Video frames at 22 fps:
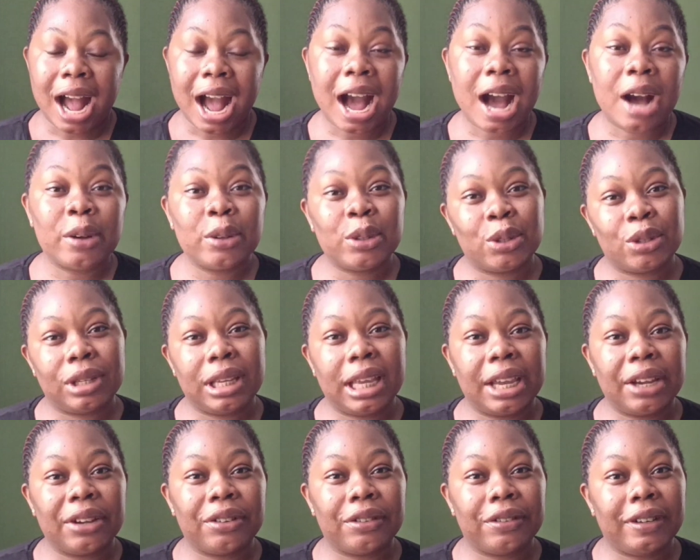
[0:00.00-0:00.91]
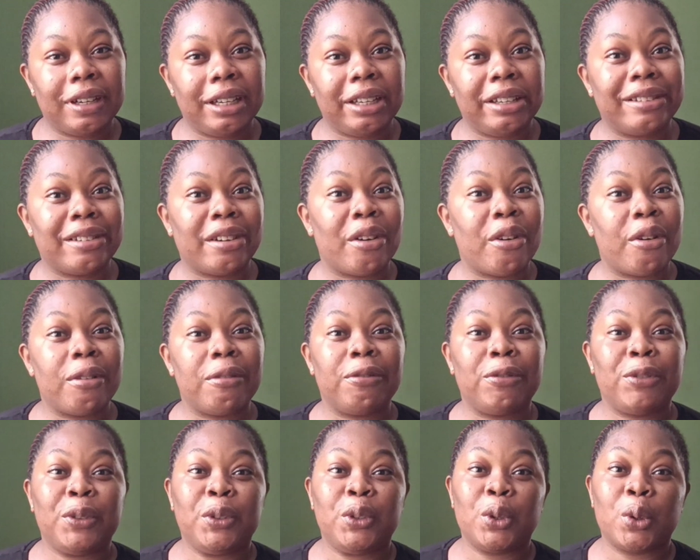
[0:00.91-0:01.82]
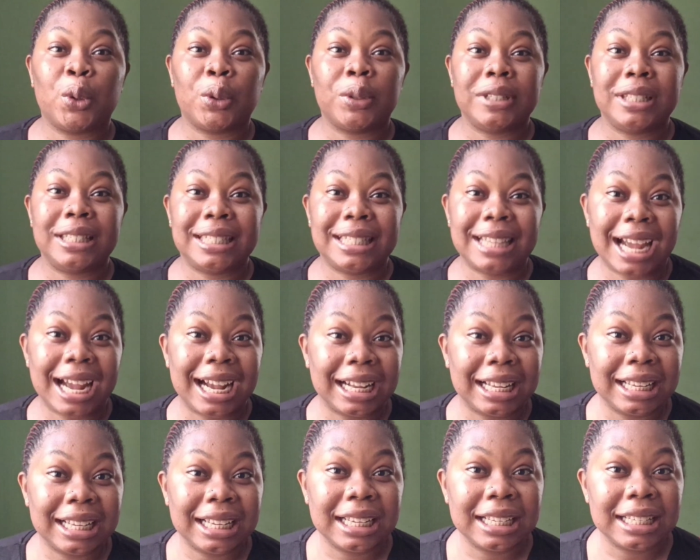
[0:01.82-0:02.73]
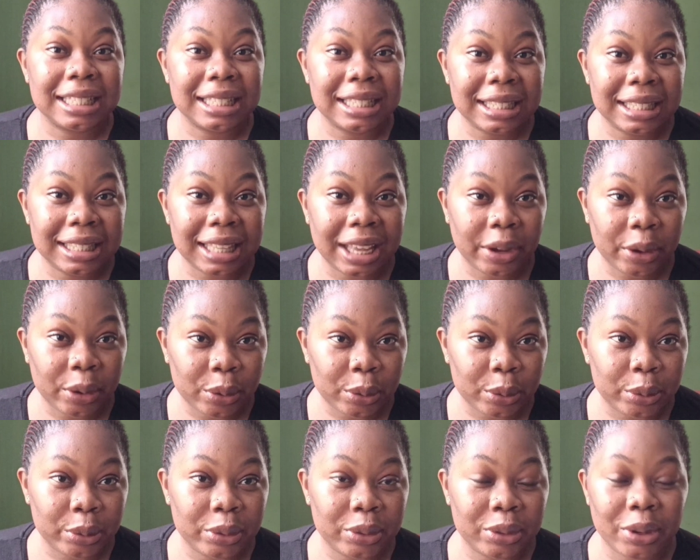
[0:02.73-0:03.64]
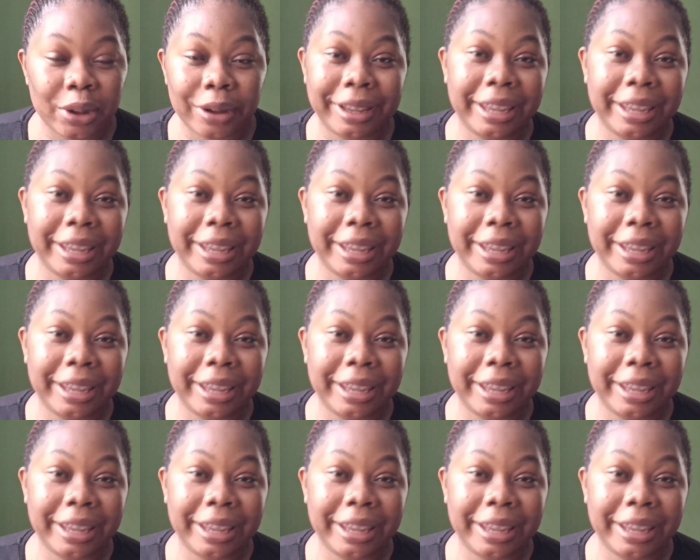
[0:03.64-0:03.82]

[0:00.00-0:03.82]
how to get rid of your dark circles.